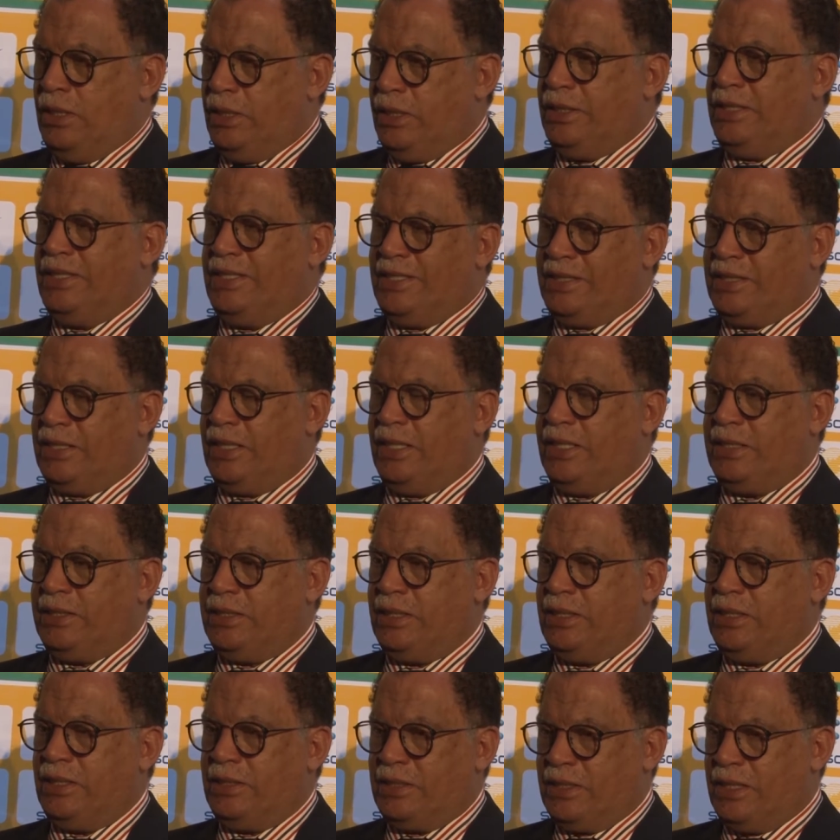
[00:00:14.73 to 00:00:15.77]

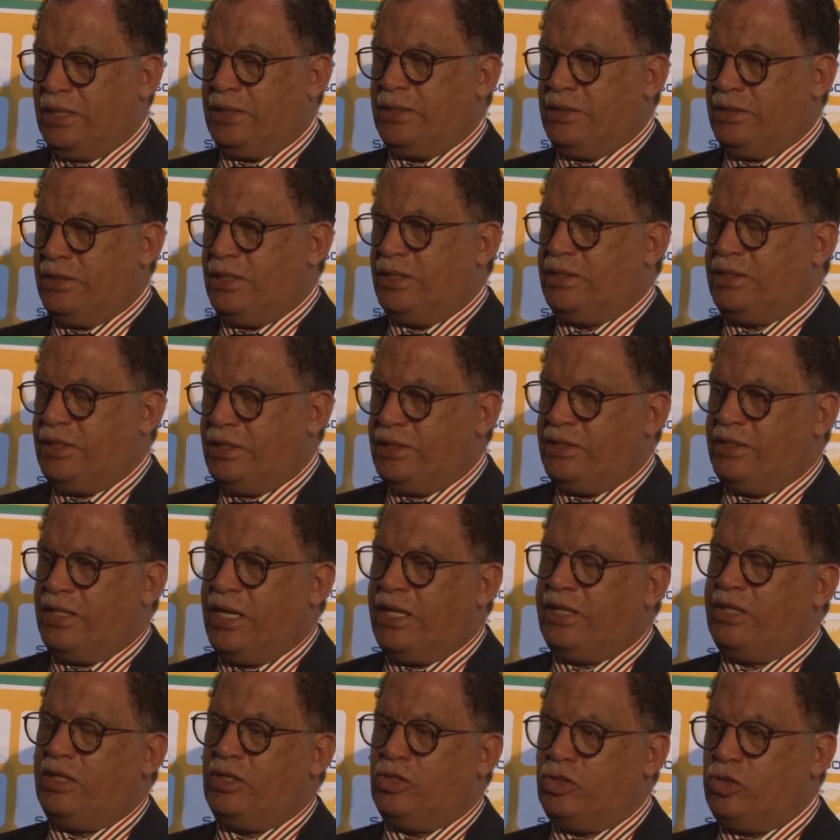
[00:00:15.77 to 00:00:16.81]
indicating that this has
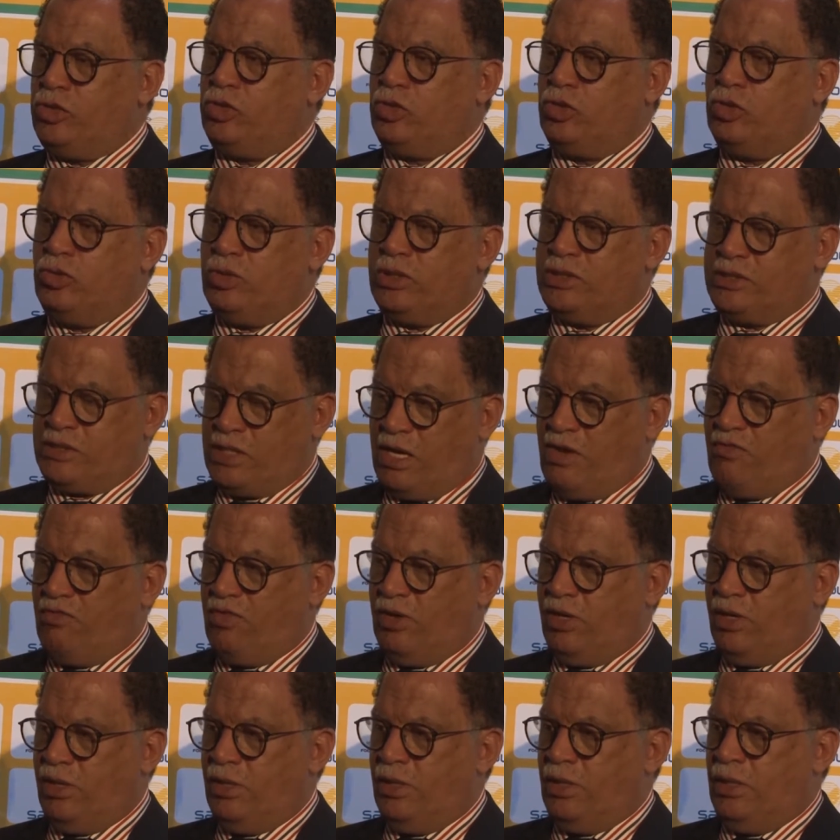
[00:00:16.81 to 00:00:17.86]
nothing to do with
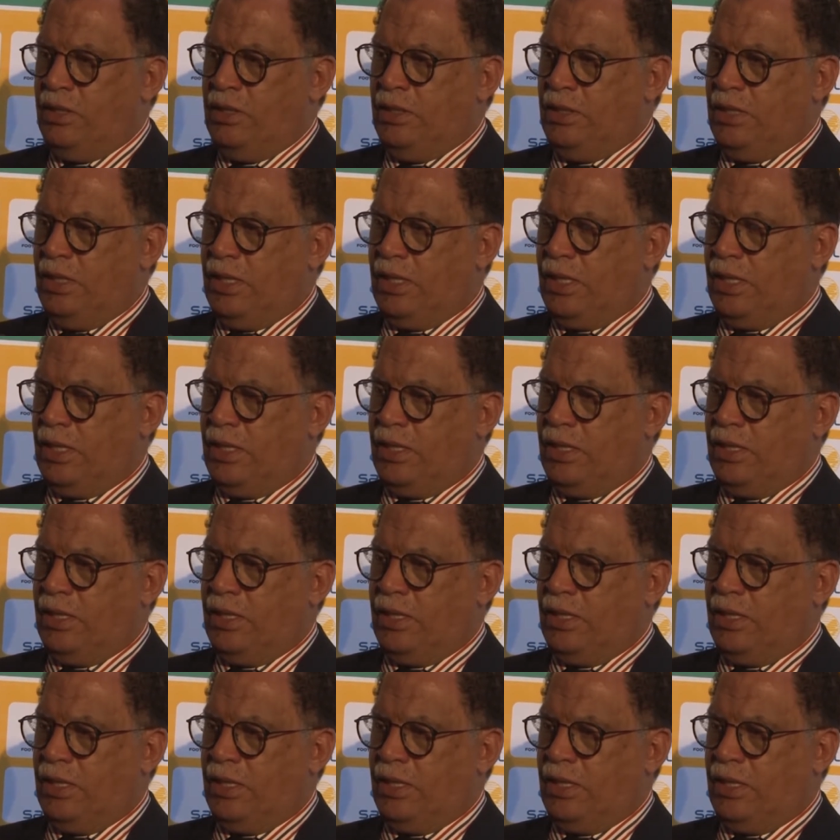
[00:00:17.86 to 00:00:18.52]
SAFA. Uh,